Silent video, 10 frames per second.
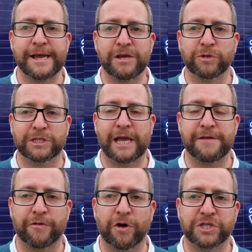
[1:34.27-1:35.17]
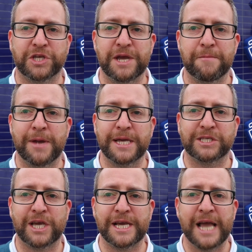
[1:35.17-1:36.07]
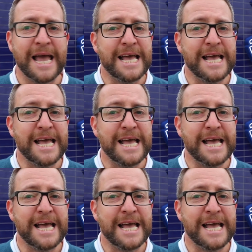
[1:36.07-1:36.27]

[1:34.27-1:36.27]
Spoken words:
he was late for a team meeting.